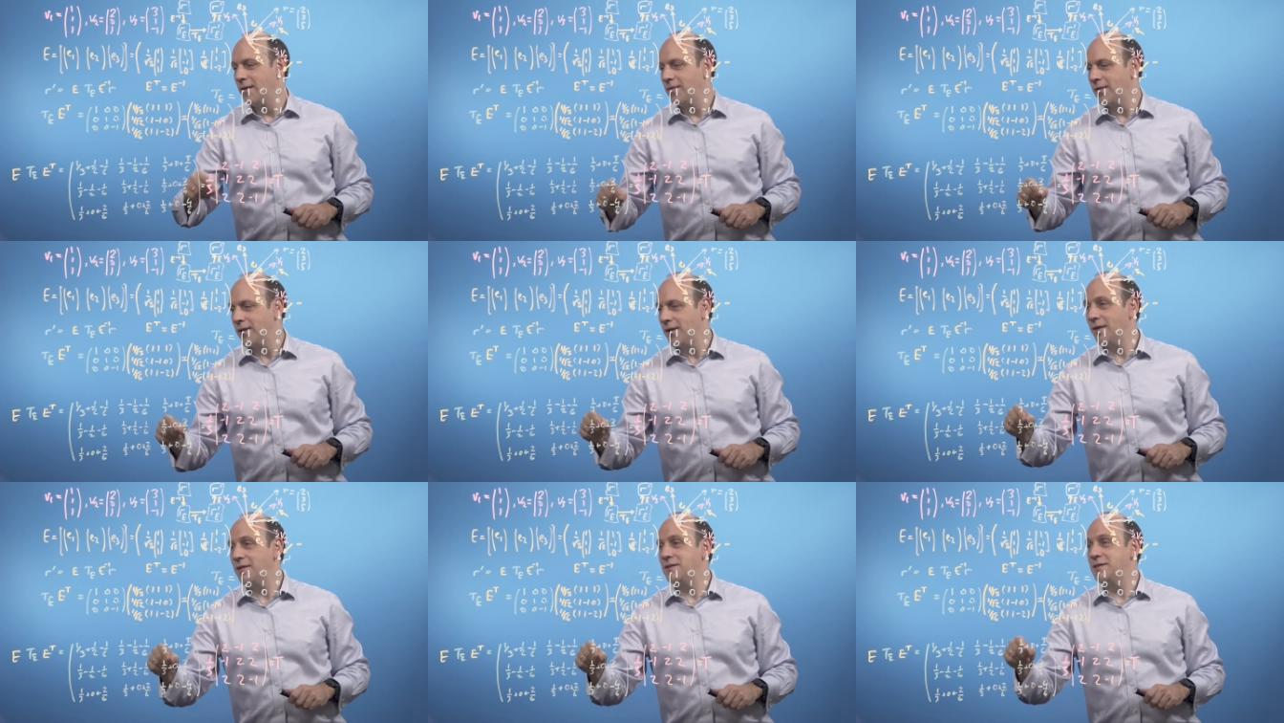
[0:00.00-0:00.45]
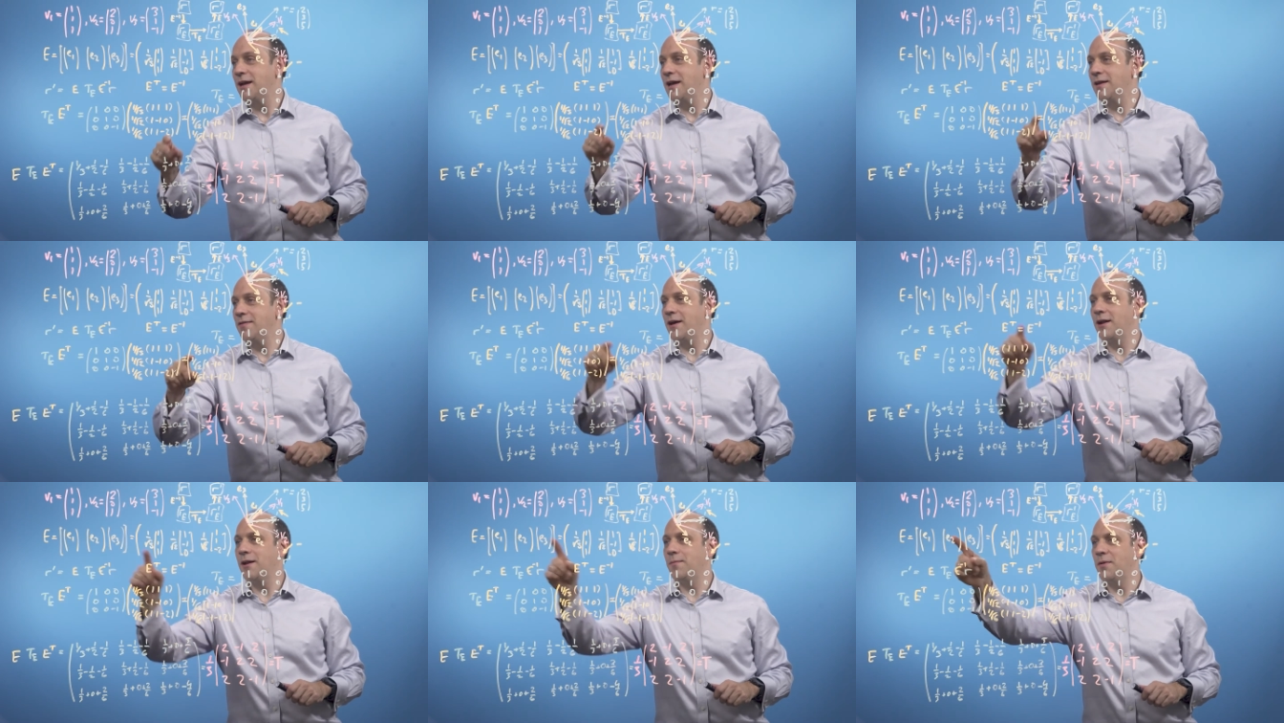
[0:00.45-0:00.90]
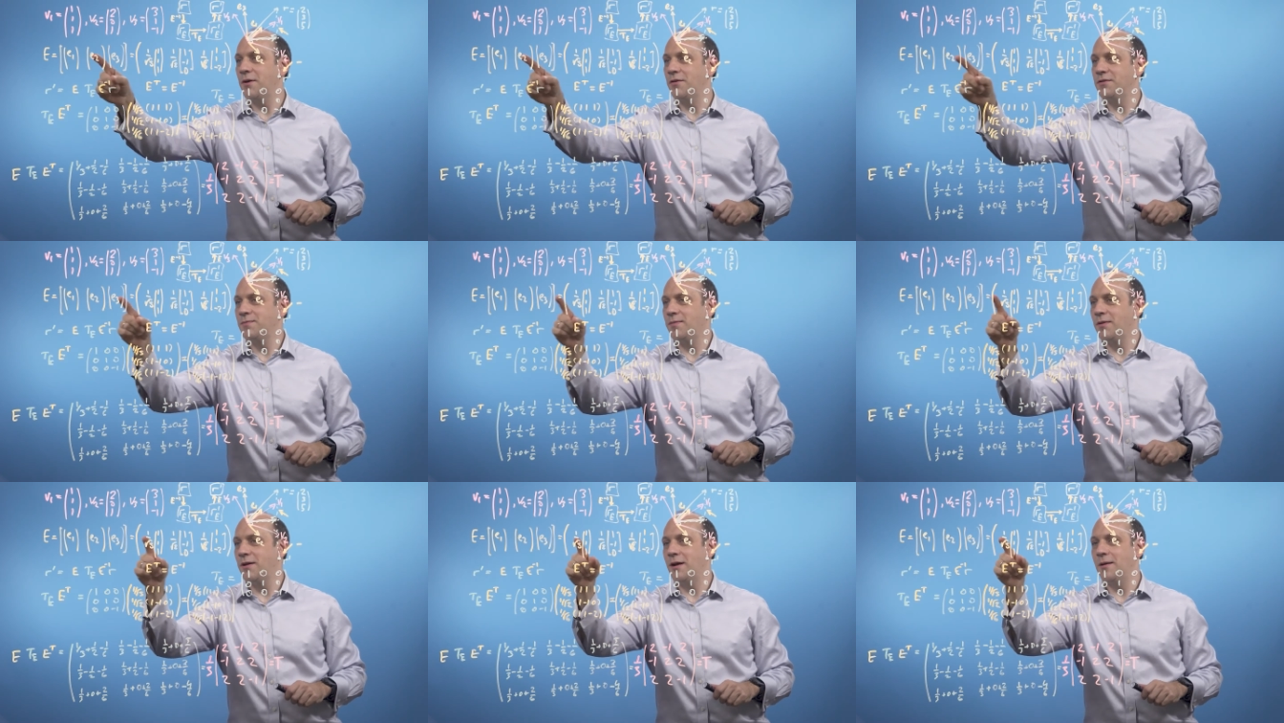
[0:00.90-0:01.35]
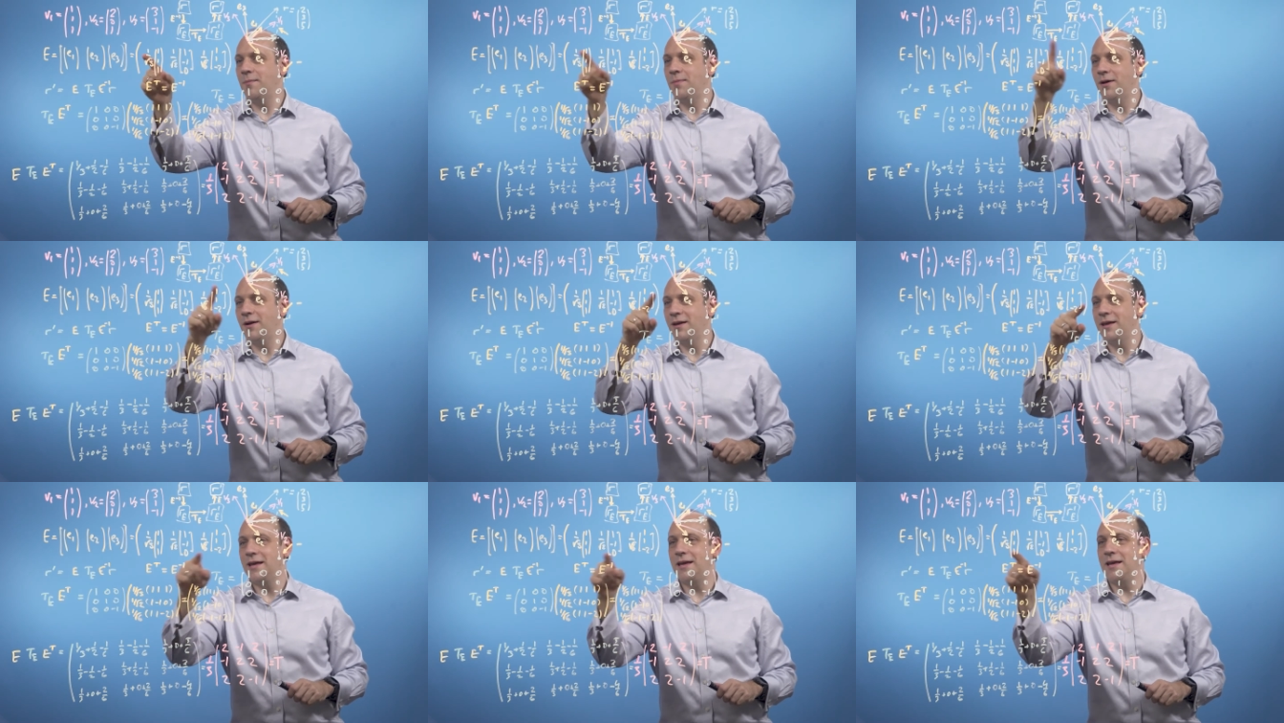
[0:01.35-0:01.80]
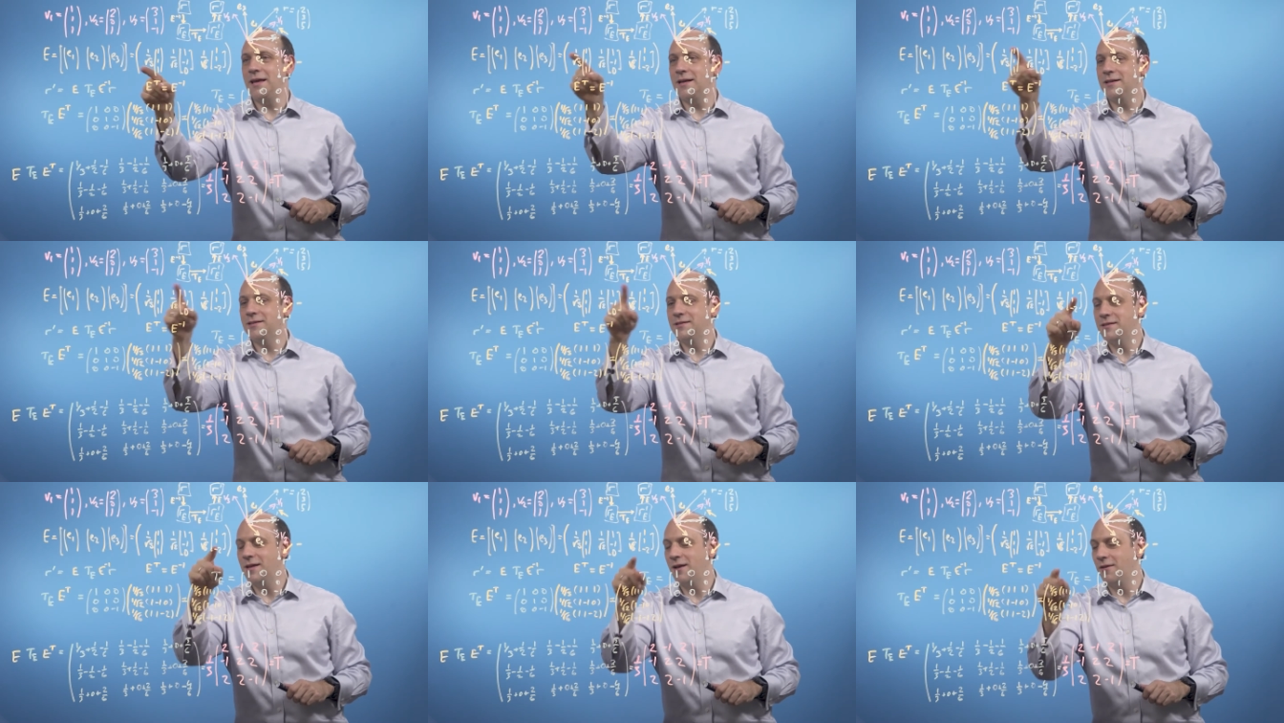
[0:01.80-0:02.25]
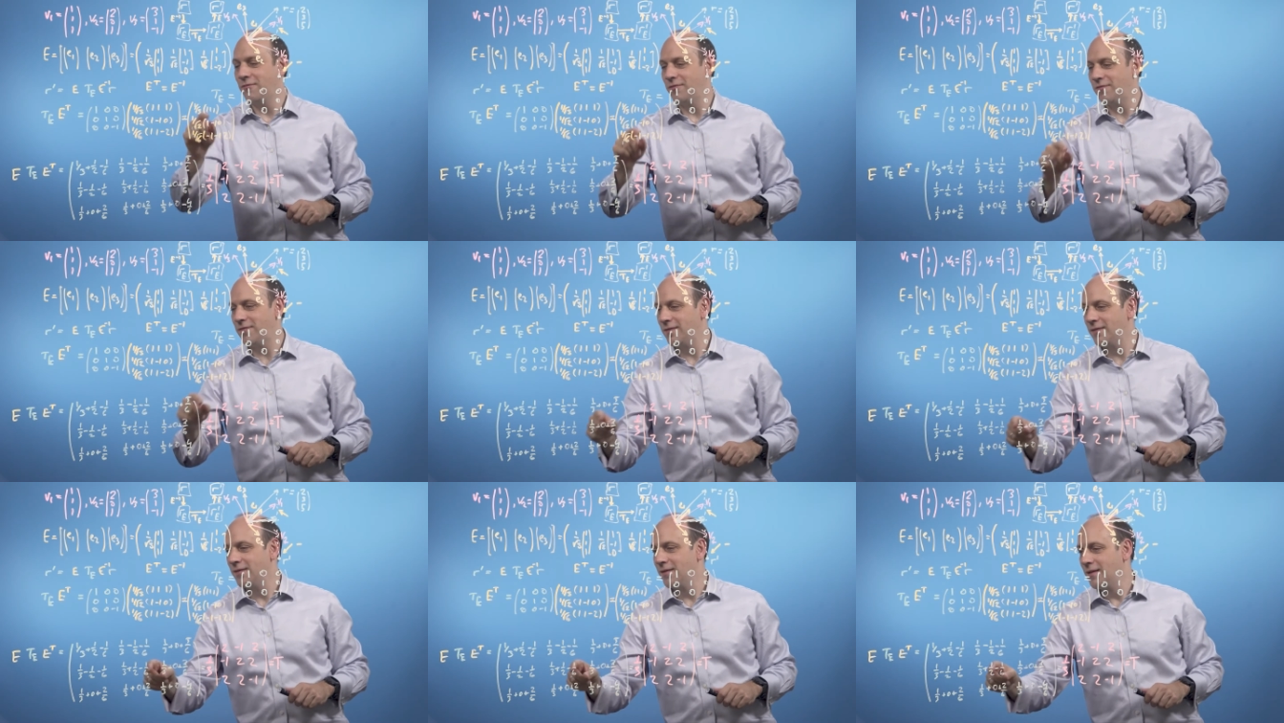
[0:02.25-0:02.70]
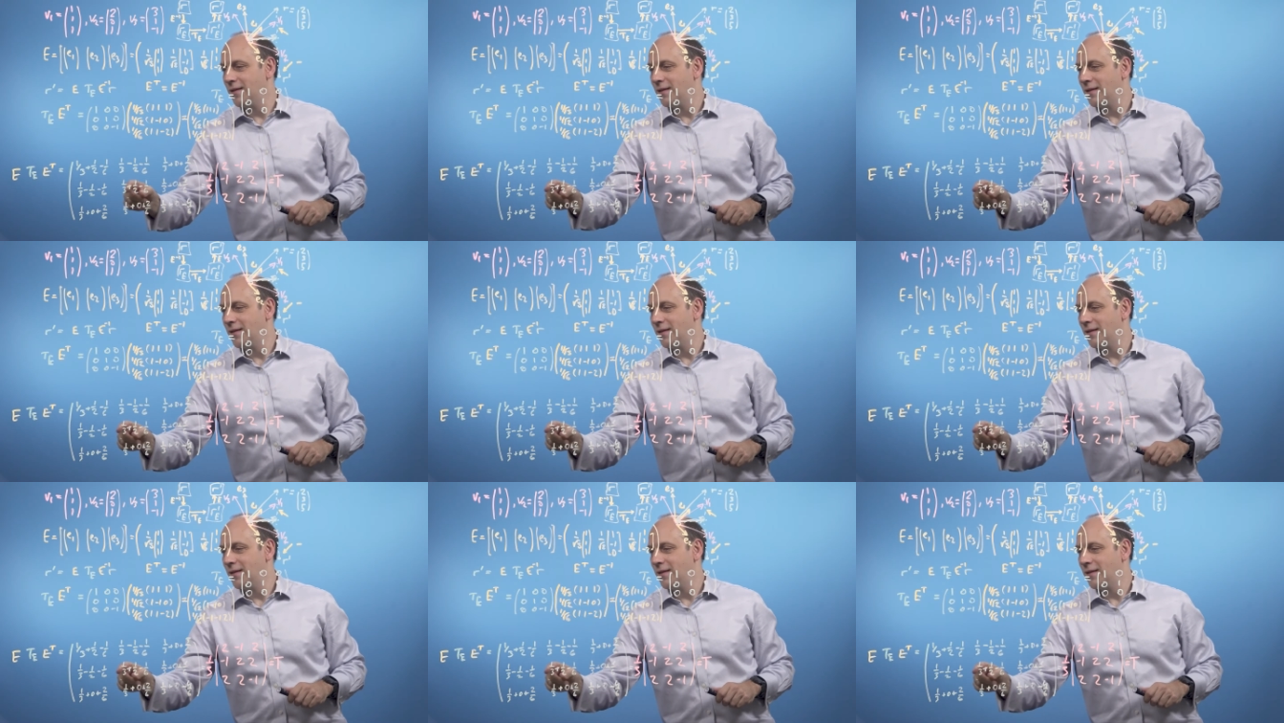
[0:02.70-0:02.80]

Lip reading: Then I take that and multiply it by E itself,